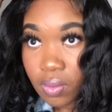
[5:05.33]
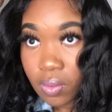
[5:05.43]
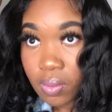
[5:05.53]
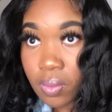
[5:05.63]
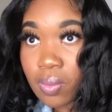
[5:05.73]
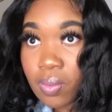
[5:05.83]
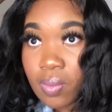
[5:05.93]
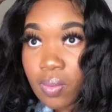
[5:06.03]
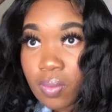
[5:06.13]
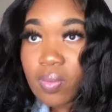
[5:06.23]
Once you
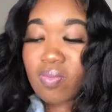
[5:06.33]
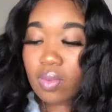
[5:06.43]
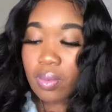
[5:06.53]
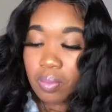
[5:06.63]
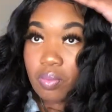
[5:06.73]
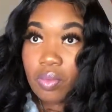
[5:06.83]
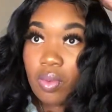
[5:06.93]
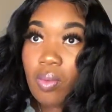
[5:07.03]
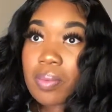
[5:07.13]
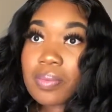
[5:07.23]
put the makeup on the
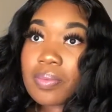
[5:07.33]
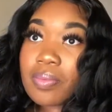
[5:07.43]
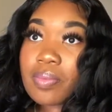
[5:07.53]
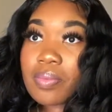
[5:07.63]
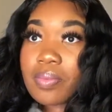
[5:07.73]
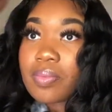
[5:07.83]
part, you're going to go